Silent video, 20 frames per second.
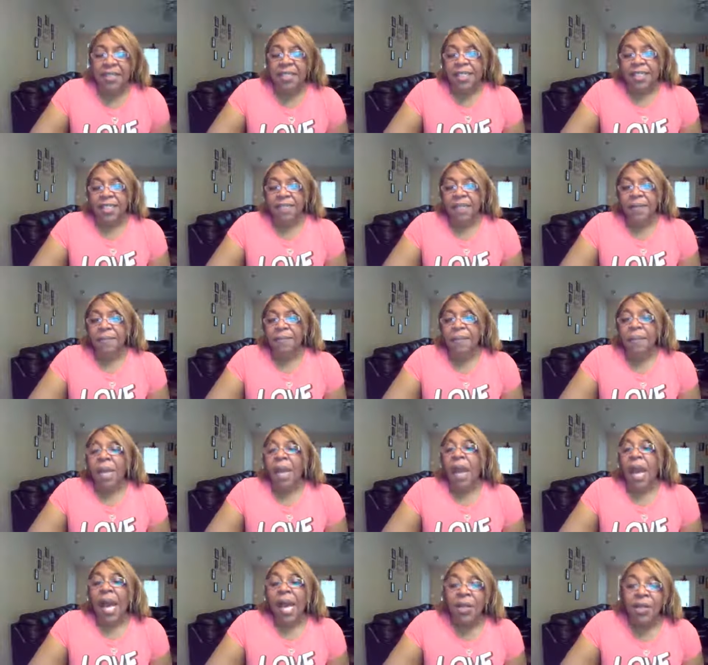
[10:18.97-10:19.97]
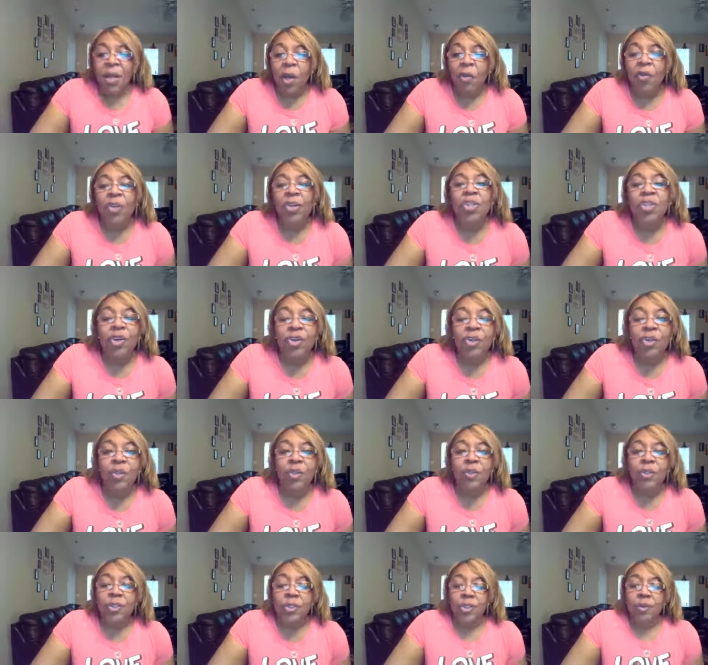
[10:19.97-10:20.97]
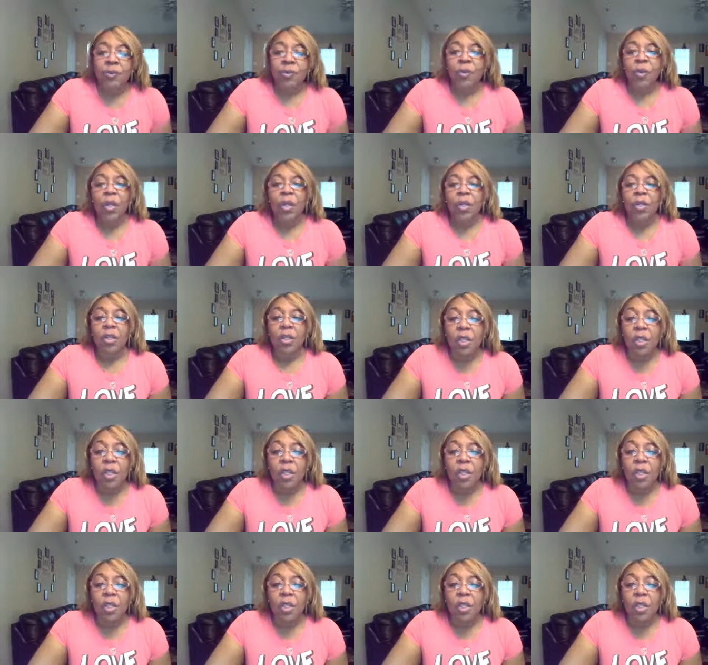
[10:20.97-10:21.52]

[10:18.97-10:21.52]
listen, I know that you're used to